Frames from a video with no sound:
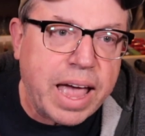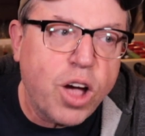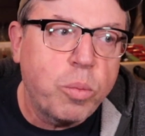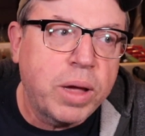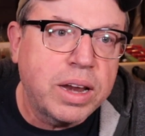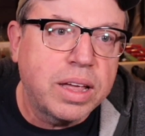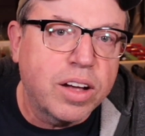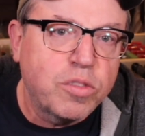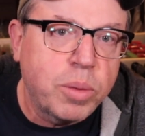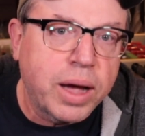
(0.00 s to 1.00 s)
how many
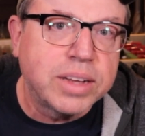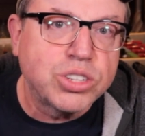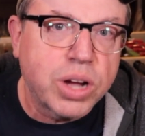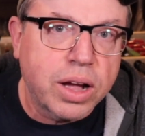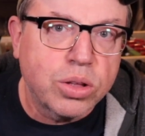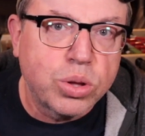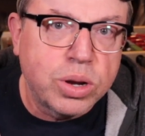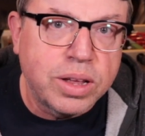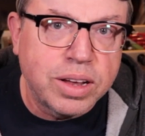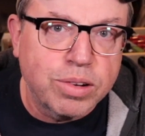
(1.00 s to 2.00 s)
of my
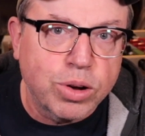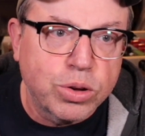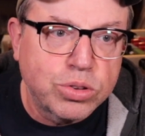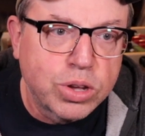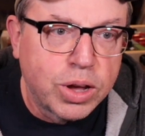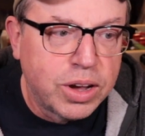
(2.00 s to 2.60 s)
childhood heroes,